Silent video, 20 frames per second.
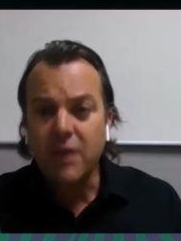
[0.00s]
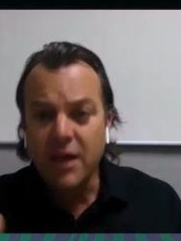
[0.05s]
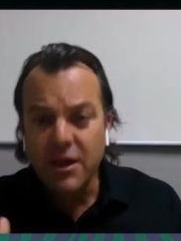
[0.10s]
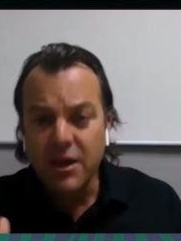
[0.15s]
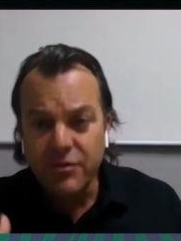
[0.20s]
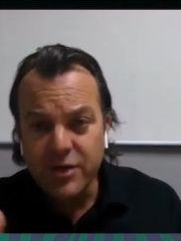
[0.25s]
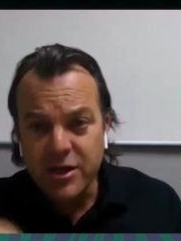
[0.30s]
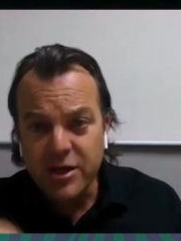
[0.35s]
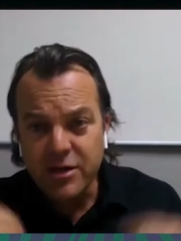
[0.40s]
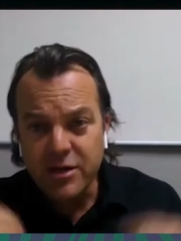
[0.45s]

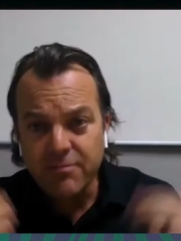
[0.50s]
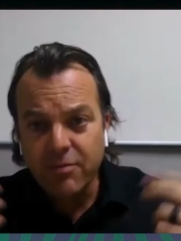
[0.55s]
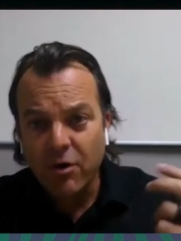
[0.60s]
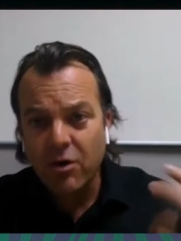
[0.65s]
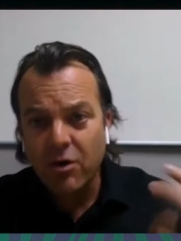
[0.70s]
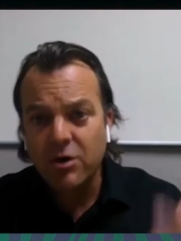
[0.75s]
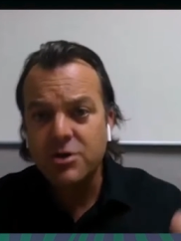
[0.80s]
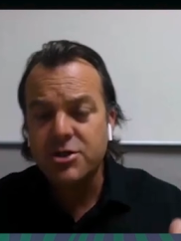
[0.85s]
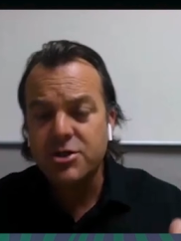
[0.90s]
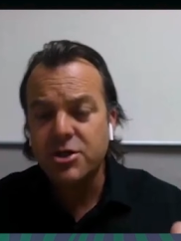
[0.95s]
And then in
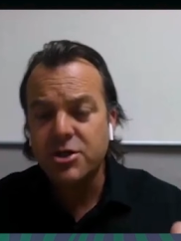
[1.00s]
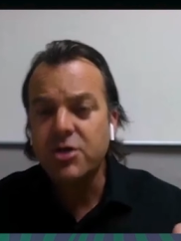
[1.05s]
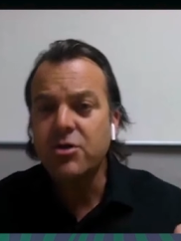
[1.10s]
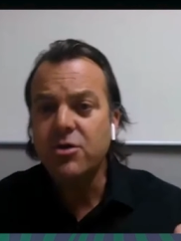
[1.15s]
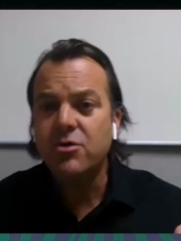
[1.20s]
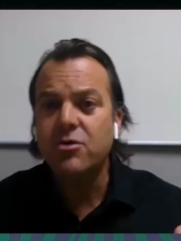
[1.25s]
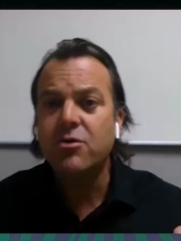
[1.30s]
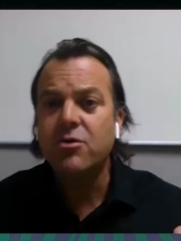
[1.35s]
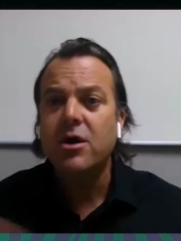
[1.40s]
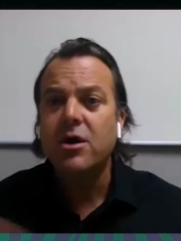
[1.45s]
part
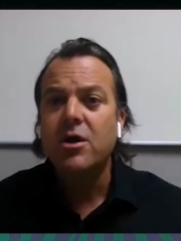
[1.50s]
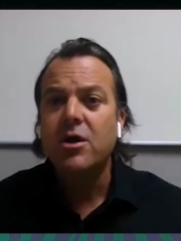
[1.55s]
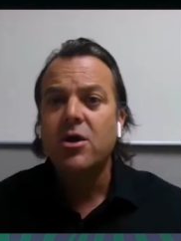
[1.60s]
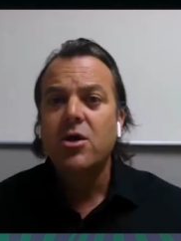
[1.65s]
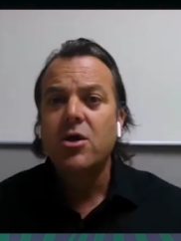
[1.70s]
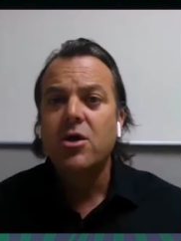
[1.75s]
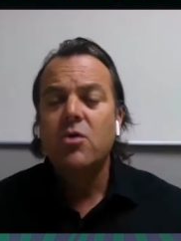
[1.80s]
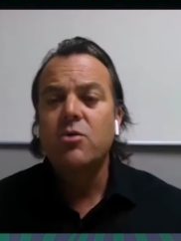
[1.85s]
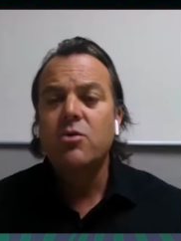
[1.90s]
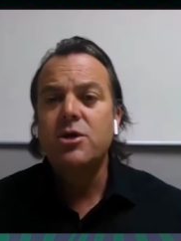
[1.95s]
2,
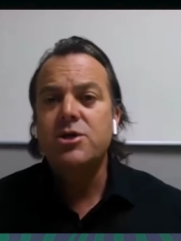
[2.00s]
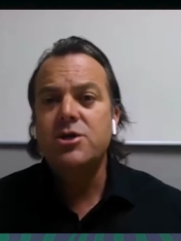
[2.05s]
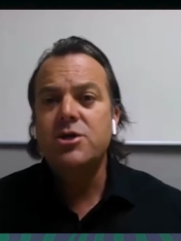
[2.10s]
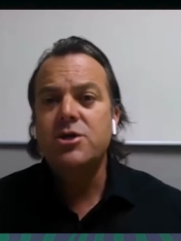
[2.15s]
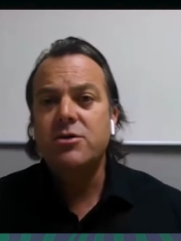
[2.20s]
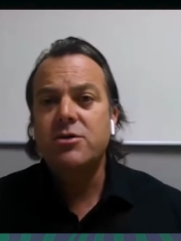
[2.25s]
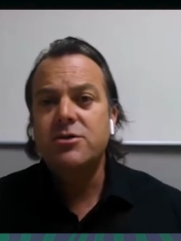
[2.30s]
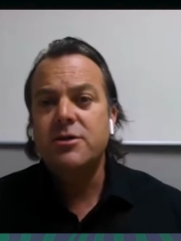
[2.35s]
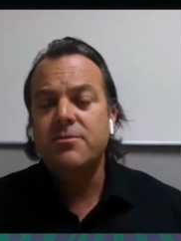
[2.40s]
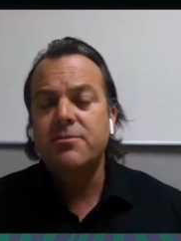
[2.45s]
we
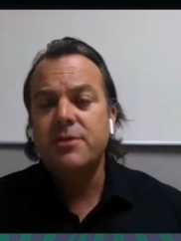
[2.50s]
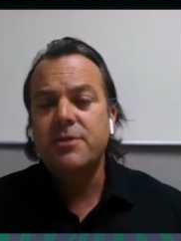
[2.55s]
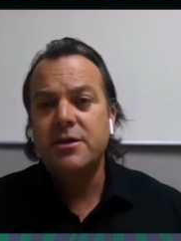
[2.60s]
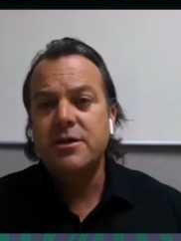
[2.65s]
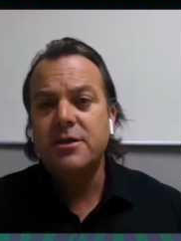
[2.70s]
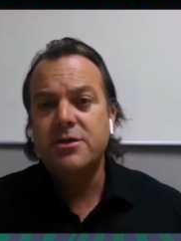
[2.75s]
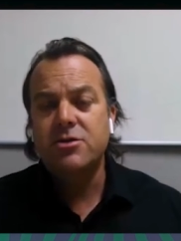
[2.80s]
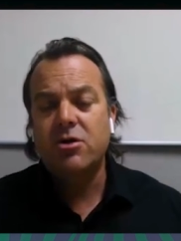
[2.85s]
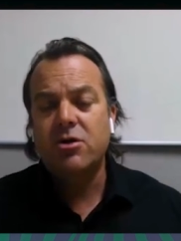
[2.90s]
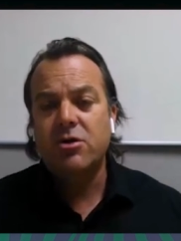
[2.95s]
show something
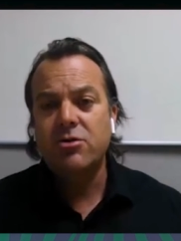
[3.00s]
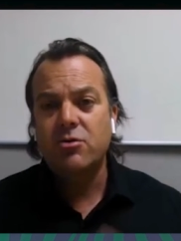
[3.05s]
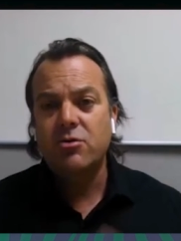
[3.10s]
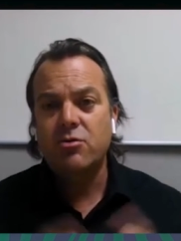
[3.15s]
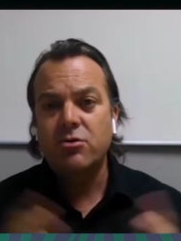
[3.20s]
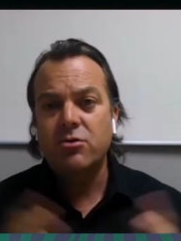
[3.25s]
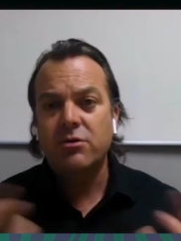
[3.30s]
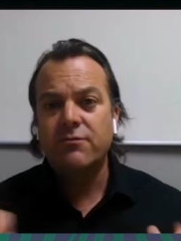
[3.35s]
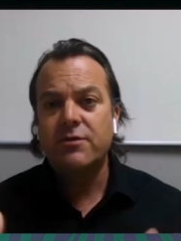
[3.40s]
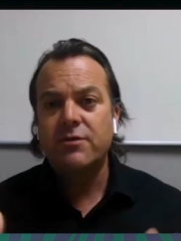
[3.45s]
that's called the
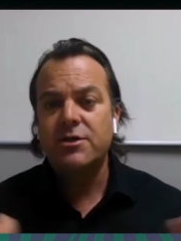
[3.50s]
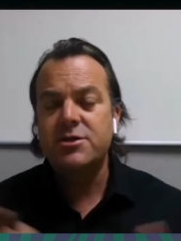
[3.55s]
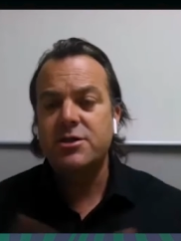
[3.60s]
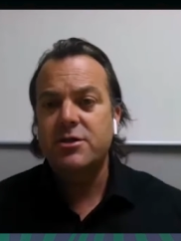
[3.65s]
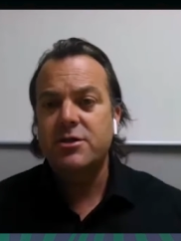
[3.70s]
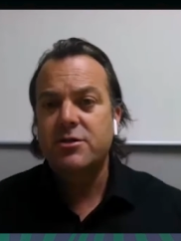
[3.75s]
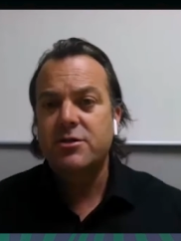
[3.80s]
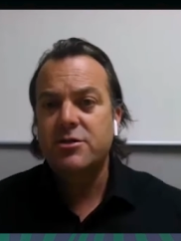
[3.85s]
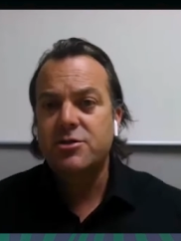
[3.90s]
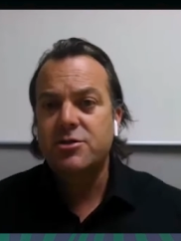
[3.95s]
World
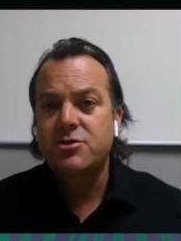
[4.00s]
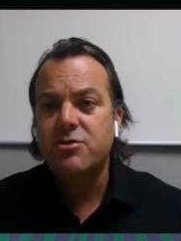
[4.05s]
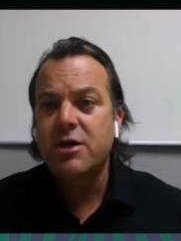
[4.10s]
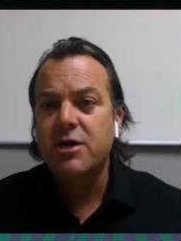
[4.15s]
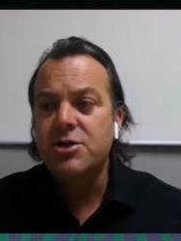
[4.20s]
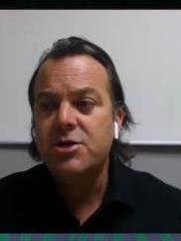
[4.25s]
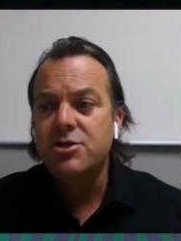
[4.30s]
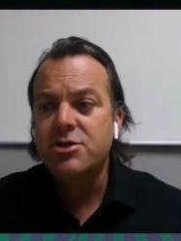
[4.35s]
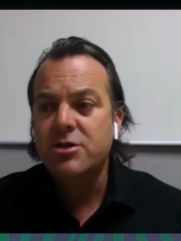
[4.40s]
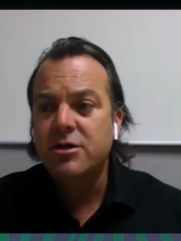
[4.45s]
Vision
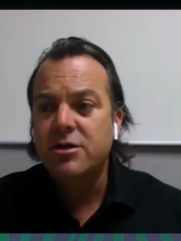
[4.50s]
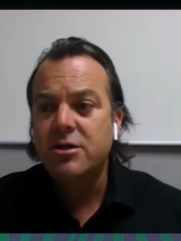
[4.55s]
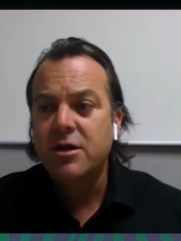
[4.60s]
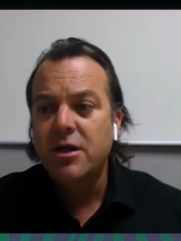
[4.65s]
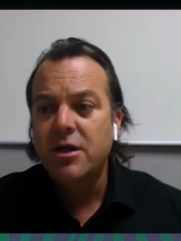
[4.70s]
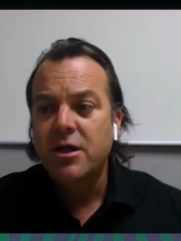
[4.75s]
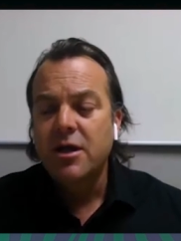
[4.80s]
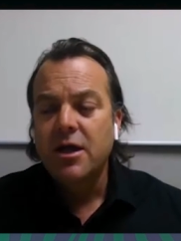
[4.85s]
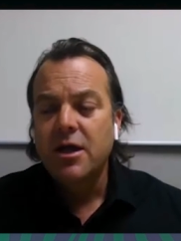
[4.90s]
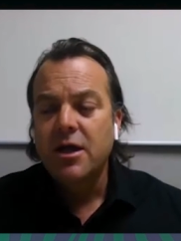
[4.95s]
illustration.
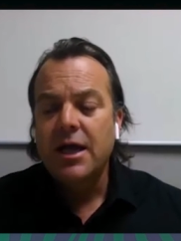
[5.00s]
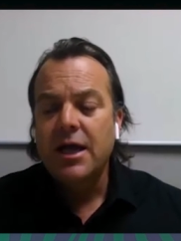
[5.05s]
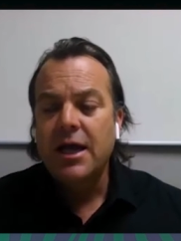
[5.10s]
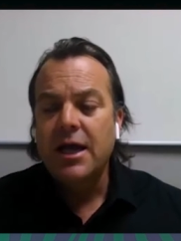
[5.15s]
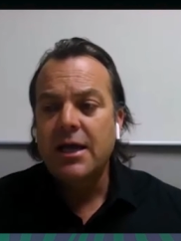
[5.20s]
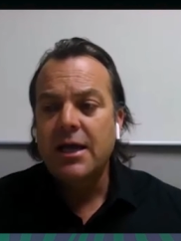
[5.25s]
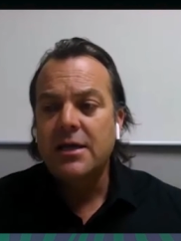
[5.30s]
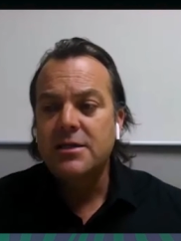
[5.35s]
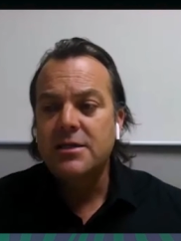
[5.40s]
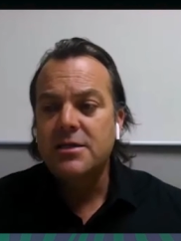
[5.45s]

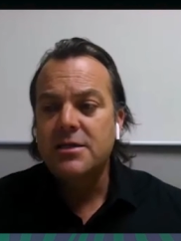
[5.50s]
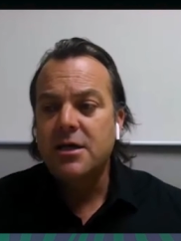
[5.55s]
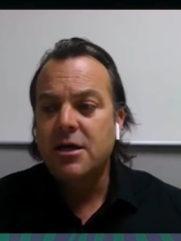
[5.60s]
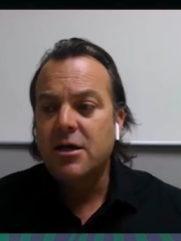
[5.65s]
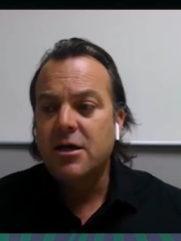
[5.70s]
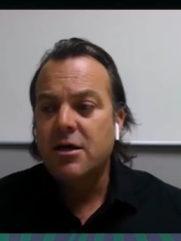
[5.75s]
And